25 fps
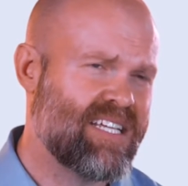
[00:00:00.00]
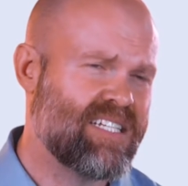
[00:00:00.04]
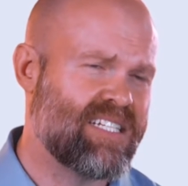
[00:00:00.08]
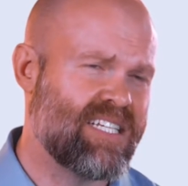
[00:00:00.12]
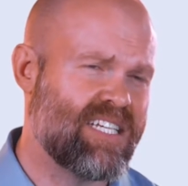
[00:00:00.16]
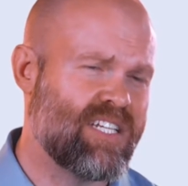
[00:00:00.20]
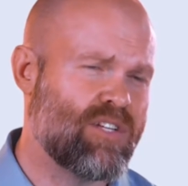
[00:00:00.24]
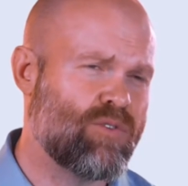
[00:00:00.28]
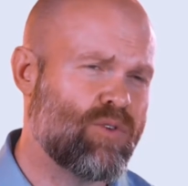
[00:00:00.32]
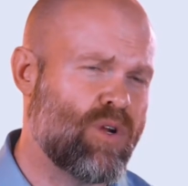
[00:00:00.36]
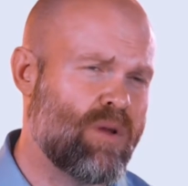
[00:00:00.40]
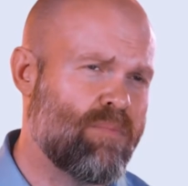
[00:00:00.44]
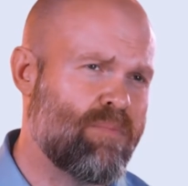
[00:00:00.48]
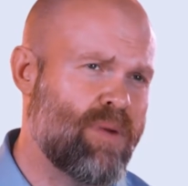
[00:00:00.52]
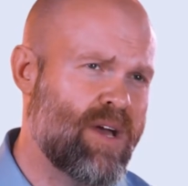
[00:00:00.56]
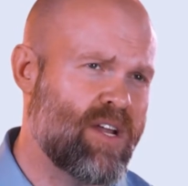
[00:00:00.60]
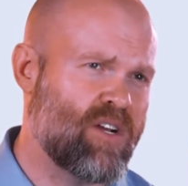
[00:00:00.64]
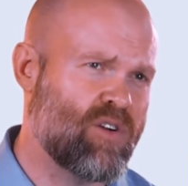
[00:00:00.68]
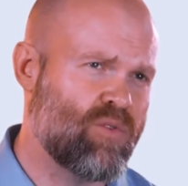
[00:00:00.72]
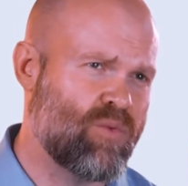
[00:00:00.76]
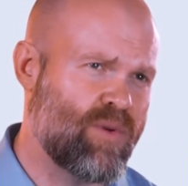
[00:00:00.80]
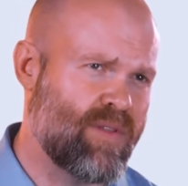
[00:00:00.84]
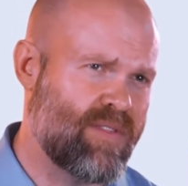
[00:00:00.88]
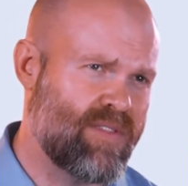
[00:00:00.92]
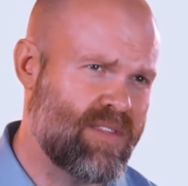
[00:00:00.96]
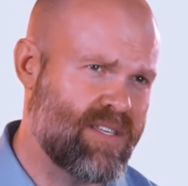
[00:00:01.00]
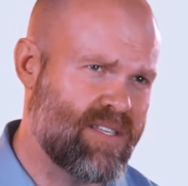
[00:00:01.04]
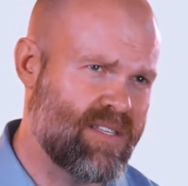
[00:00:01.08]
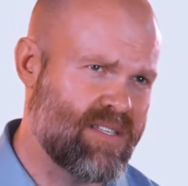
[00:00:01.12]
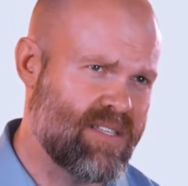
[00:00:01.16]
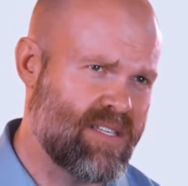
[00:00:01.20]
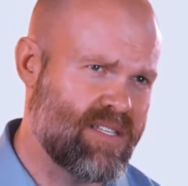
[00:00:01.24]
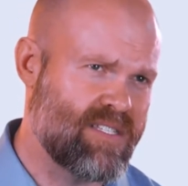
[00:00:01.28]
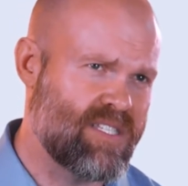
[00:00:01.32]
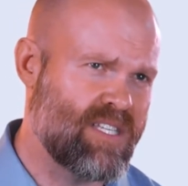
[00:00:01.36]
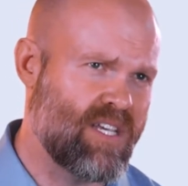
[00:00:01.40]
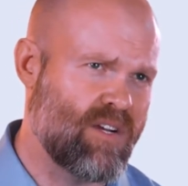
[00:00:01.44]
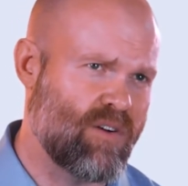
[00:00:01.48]
to integrate better with
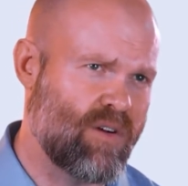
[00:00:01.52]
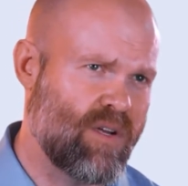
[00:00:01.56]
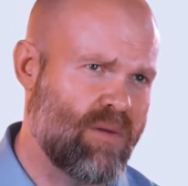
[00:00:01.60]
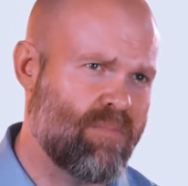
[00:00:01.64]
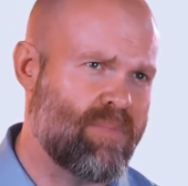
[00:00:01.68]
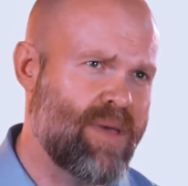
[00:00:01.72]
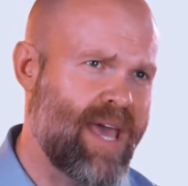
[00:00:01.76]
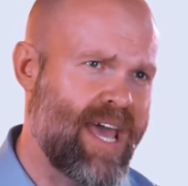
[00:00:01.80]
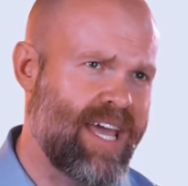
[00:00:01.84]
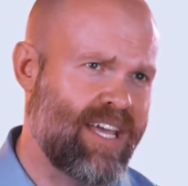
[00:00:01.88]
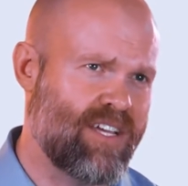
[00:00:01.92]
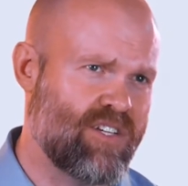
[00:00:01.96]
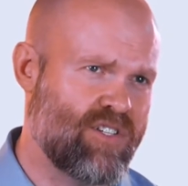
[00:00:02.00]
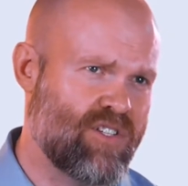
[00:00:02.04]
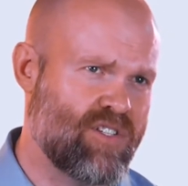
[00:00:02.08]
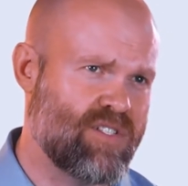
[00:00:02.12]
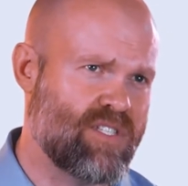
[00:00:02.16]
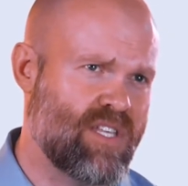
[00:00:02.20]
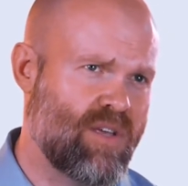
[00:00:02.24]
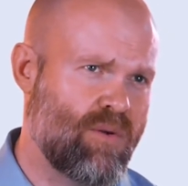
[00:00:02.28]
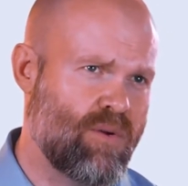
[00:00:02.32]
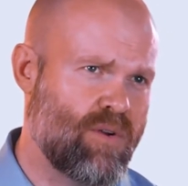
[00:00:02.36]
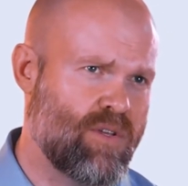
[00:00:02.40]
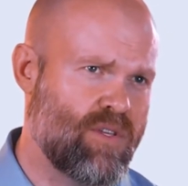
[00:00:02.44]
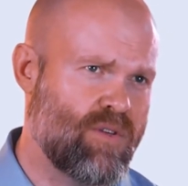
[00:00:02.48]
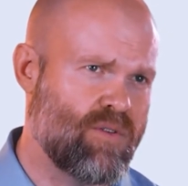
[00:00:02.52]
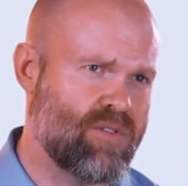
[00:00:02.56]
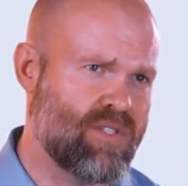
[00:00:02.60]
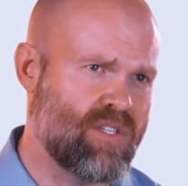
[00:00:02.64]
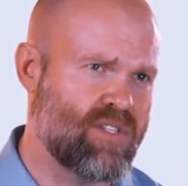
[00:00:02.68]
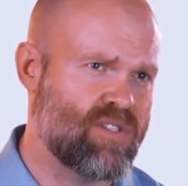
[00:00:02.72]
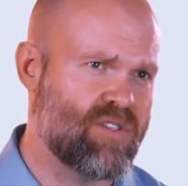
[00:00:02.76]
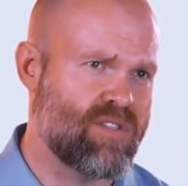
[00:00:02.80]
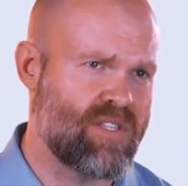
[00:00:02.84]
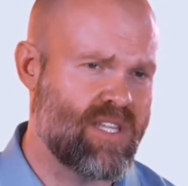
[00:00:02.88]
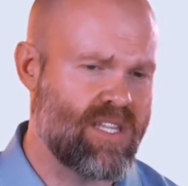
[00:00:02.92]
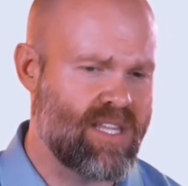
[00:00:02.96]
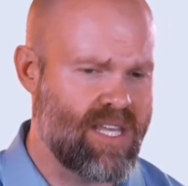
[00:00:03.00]
the CRM packages they were using
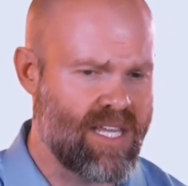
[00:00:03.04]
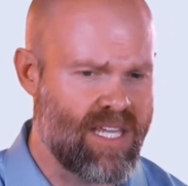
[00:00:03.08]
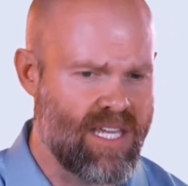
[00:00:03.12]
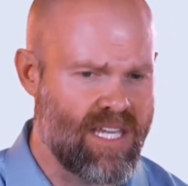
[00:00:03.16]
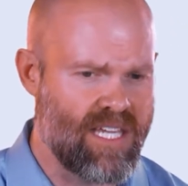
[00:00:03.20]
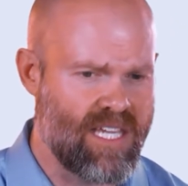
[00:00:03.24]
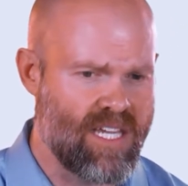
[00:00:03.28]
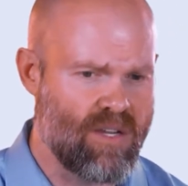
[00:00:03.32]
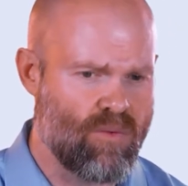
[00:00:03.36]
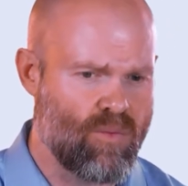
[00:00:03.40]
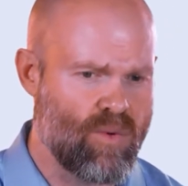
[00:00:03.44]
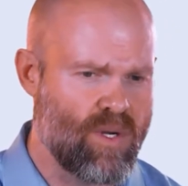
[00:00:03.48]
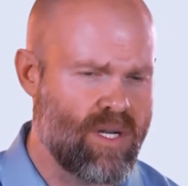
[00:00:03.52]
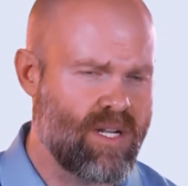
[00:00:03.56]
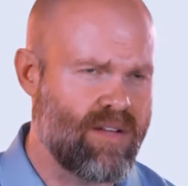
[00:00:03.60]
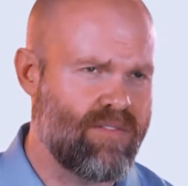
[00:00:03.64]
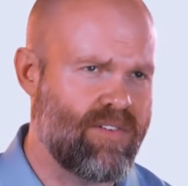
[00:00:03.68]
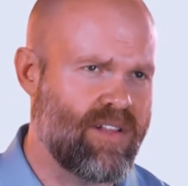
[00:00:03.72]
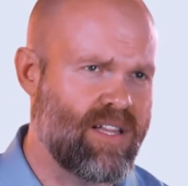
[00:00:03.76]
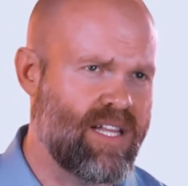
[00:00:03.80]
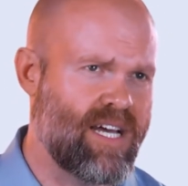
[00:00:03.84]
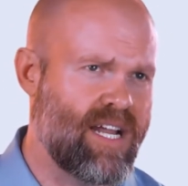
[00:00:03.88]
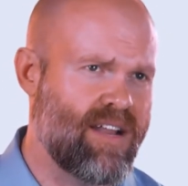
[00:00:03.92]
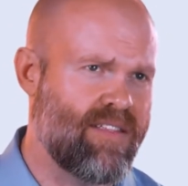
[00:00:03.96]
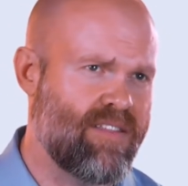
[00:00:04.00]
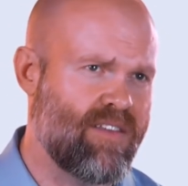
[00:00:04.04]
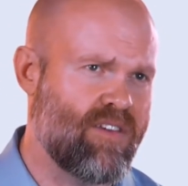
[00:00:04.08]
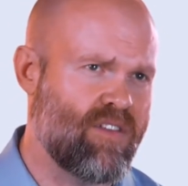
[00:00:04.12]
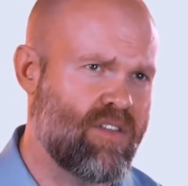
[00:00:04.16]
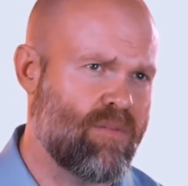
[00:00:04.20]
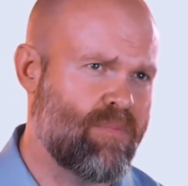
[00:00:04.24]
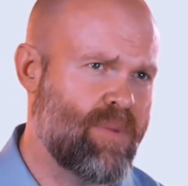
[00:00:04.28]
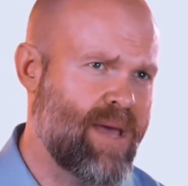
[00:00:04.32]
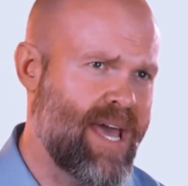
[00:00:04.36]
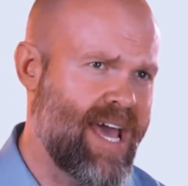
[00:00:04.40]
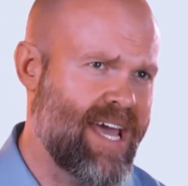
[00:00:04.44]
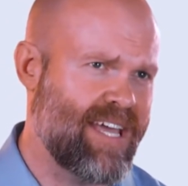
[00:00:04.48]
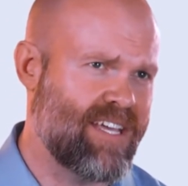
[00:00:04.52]
so that they could get rid of a lot of the other
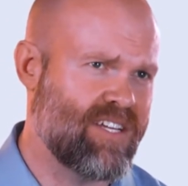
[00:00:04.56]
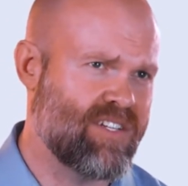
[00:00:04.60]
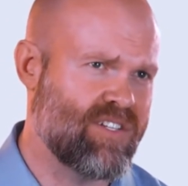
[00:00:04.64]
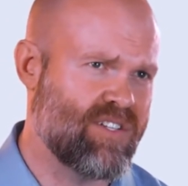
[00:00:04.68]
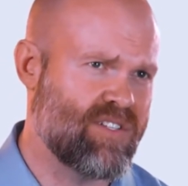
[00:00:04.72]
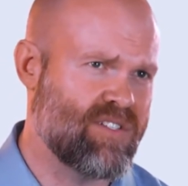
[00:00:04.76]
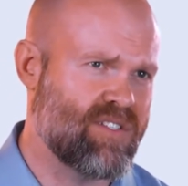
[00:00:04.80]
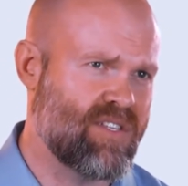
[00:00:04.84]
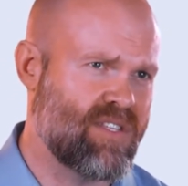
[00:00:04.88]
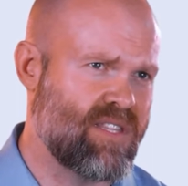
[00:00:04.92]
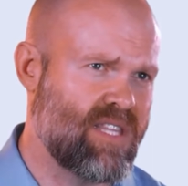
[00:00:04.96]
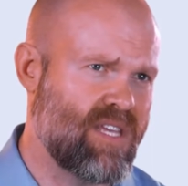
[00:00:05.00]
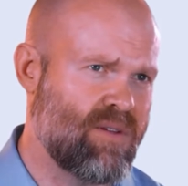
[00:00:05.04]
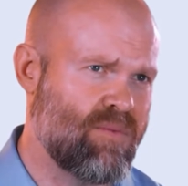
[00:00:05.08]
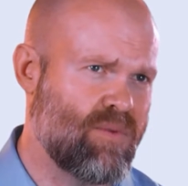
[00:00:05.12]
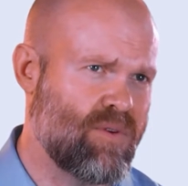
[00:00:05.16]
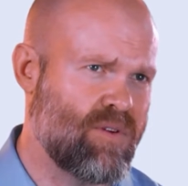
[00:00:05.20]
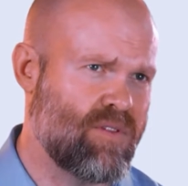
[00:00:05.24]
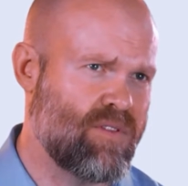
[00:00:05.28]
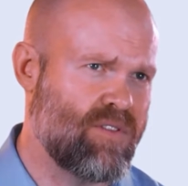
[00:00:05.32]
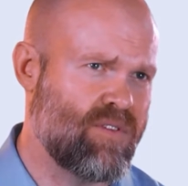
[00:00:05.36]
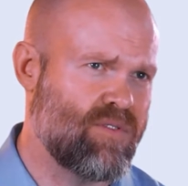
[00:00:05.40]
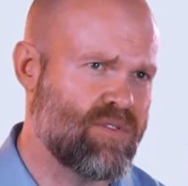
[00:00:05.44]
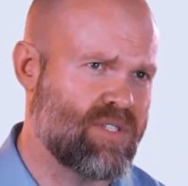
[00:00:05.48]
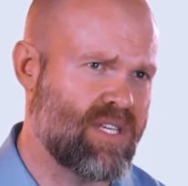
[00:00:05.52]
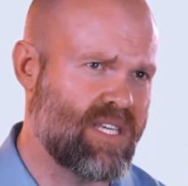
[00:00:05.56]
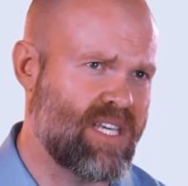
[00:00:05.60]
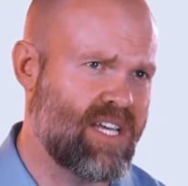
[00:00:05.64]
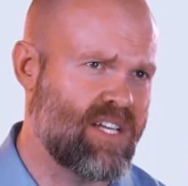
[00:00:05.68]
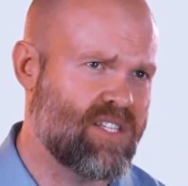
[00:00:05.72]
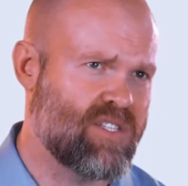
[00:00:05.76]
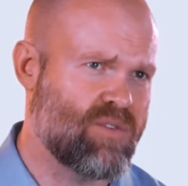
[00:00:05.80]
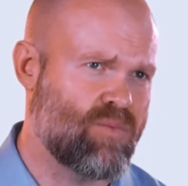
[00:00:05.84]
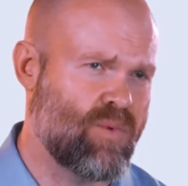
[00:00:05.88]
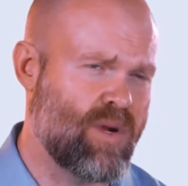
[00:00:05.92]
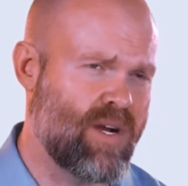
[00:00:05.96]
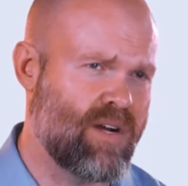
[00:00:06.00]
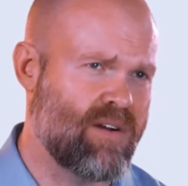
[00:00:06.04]
packages that they were using
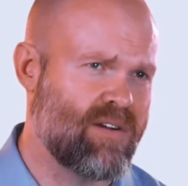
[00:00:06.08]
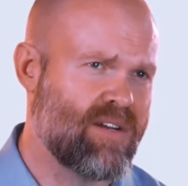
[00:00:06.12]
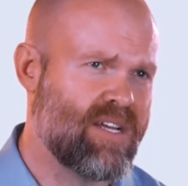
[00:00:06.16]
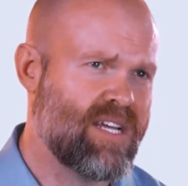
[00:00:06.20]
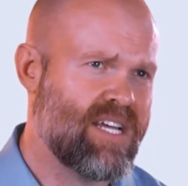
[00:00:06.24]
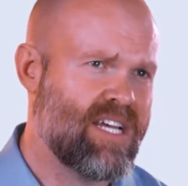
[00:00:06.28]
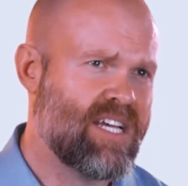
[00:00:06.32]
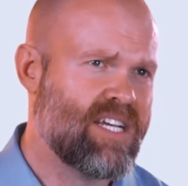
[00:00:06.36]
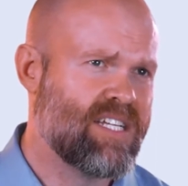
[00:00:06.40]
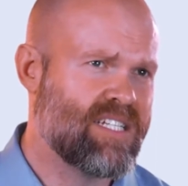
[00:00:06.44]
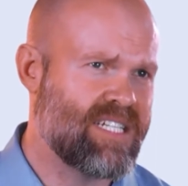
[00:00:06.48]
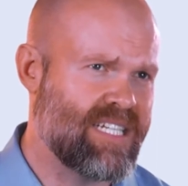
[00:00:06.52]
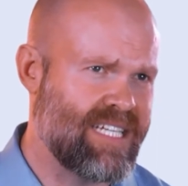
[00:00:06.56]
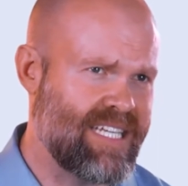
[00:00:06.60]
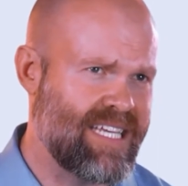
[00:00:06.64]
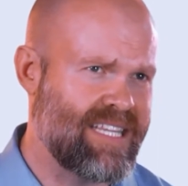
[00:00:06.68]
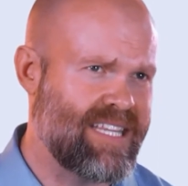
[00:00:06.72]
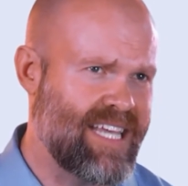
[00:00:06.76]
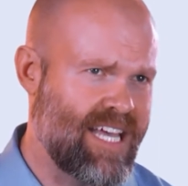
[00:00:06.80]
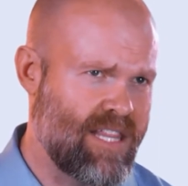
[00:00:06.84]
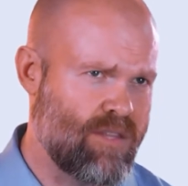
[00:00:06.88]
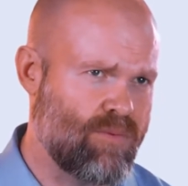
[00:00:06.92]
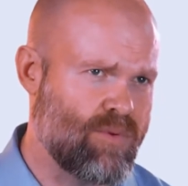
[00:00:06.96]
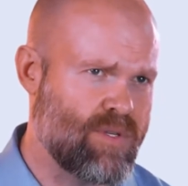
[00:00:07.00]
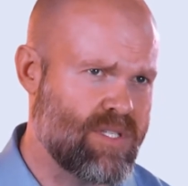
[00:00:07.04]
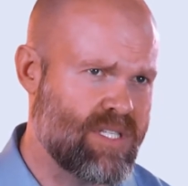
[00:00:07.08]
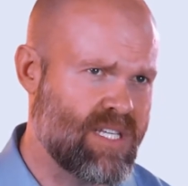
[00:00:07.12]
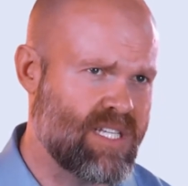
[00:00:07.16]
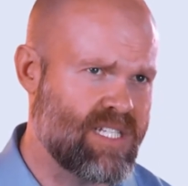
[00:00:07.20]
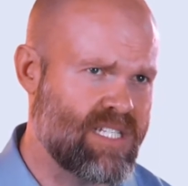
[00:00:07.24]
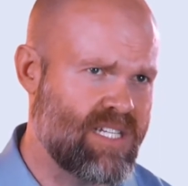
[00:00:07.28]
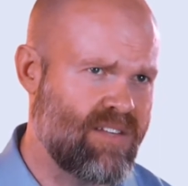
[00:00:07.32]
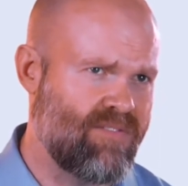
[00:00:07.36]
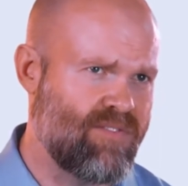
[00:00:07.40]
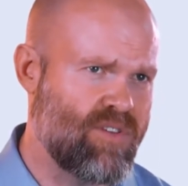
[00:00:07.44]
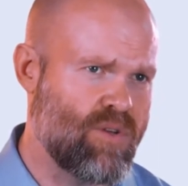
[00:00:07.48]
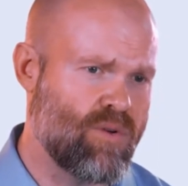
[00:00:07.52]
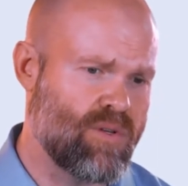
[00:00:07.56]
elsewhere to get that
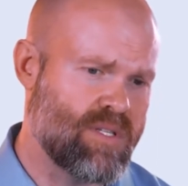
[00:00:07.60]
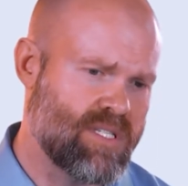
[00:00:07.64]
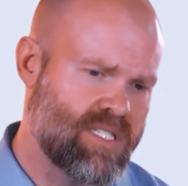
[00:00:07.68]
360 view.